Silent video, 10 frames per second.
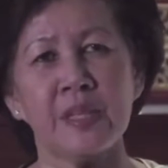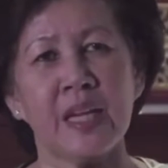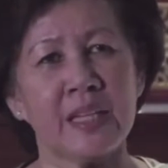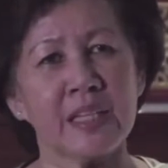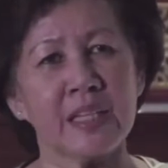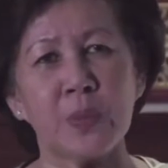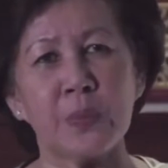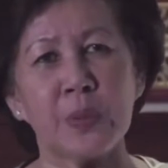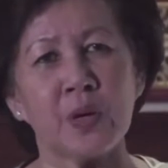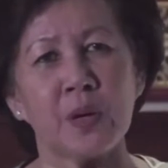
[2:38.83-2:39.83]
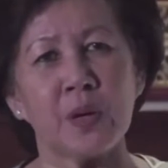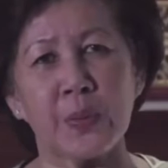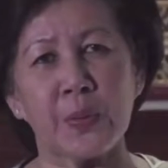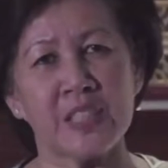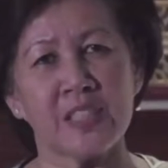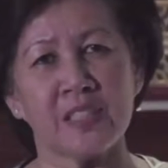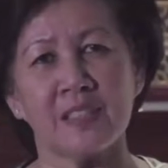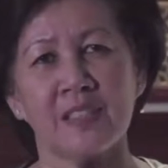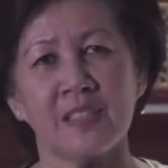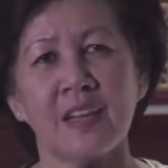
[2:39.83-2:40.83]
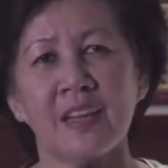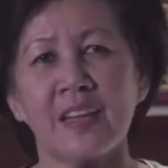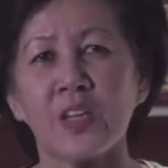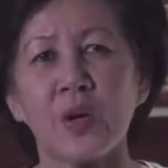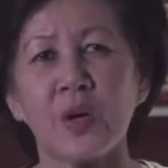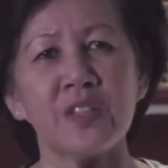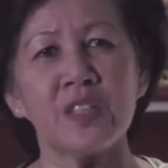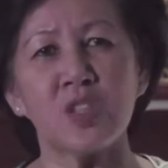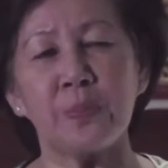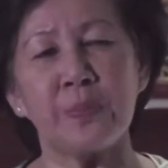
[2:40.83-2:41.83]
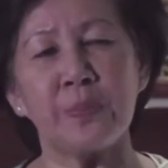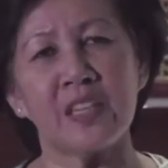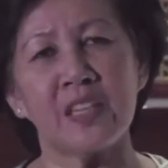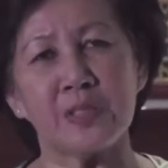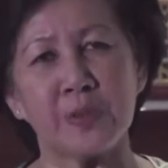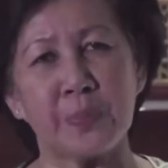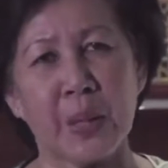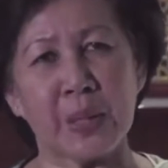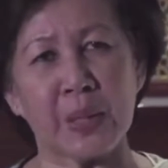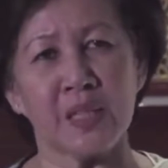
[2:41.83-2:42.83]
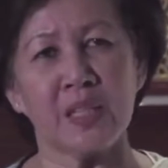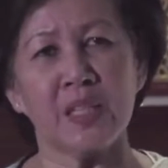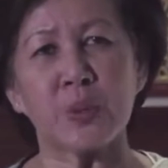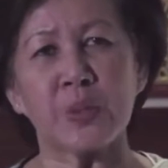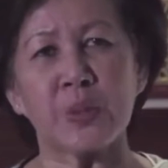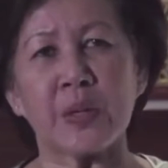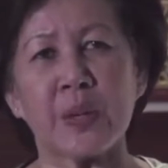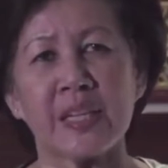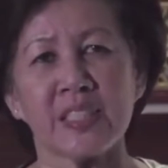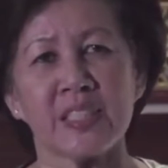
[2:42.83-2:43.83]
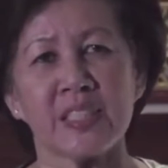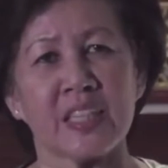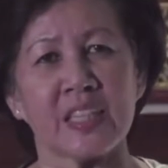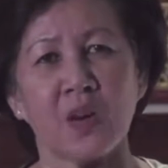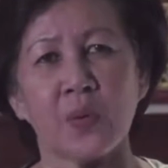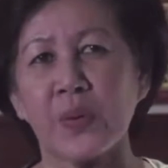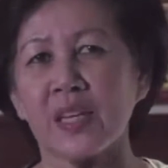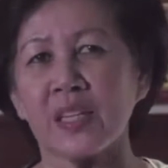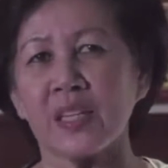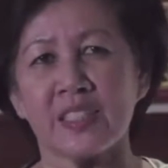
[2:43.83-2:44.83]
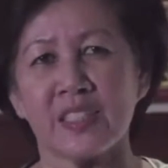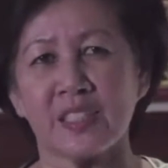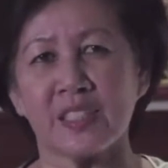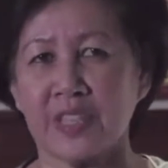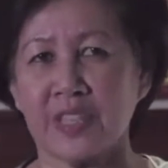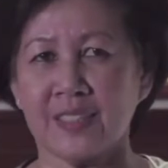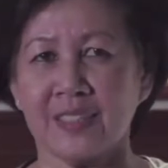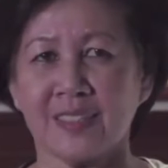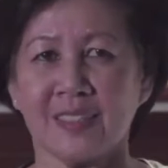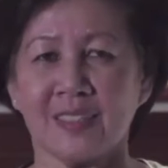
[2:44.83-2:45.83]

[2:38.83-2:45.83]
and global cooperation in order to better respond to the crisis that our world is facing.